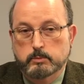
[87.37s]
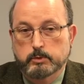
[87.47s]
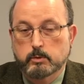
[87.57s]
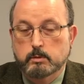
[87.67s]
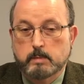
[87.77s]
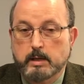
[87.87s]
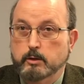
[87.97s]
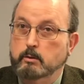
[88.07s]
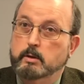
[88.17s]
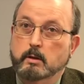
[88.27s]
doing my
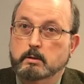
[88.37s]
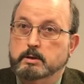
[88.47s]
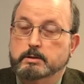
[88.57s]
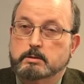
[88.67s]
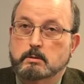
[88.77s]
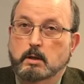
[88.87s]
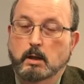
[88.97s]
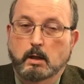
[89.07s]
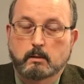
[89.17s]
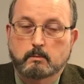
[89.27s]
due diligence,
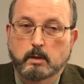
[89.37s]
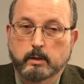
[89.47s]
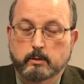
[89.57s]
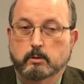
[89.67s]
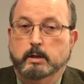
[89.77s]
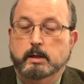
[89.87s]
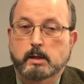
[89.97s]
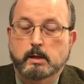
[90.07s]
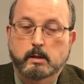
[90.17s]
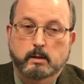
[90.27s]
literally.
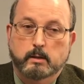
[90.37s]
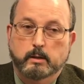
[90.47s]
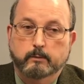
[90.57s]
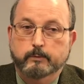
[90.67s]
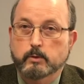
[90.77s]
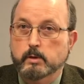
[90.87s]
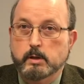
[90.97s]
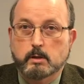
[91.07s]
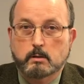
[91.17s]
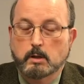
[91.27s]

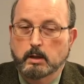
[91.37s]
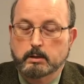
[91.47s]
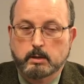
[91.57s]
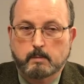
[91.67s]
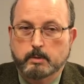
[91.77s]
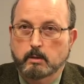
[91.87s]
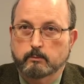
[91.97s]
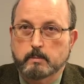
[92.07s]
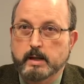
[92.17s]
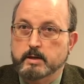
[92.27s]
Interviewing top
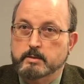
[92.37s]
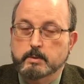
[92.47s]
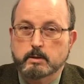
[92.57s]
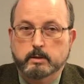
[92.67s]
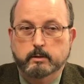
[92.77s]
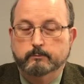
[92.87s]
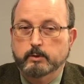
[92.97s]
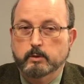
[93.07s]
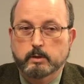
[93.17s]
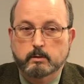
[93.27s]
level management,
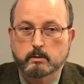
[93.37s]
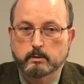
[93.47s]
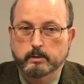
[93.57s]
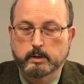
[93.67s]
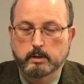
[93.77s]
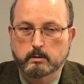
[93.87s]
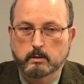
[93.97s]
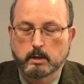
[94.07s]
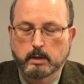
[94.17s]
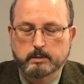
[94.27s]
interviewing the
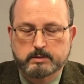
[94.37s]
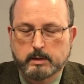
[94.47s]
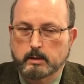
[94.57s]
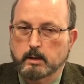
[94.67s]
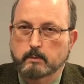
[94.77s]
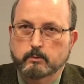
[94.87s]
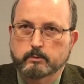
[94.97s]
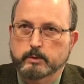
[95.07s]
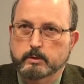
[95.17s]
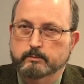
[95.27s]
second
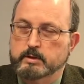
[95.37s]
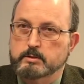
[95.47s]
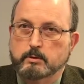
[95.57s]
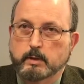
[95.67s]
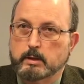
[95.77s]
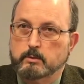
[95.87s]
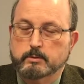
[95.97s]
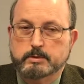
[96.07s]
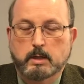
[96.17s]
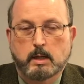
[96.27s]
level, the division
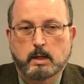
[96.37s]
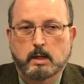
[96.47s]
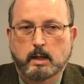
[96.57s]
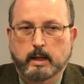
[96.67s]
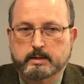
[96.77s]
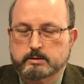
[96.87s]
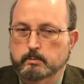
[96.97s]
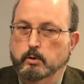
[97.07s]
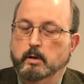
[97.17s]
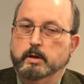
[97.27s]
directors. I
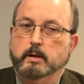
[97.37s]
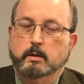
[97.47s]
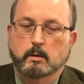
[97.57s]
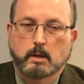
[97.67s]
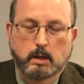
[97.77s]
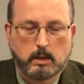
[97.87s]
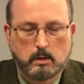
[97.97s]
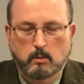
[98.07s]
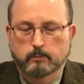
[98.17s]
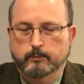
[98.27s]
actually brought in an
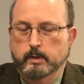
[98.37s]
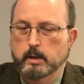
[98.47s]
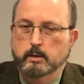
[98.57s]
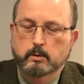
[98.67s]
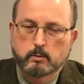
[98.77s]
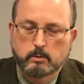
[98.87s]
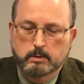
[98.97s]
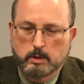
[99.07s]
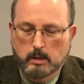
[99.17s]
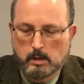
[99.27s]
old friend who
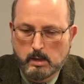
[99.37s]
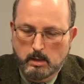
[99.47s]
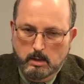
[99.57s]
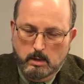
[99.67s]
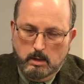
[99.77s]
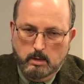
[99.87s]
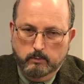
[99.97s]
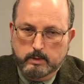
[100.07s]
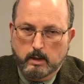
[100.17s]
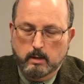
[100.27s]
was a
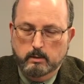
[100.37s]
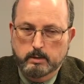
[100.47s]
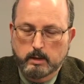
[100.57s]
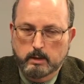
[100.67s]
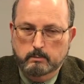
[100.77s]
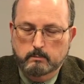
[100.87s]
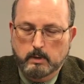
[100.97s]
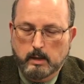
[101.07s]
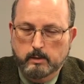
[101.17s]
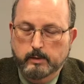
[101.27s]
retired
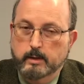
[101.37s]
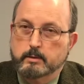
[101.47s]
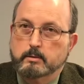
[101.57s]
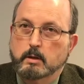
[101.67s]
IRS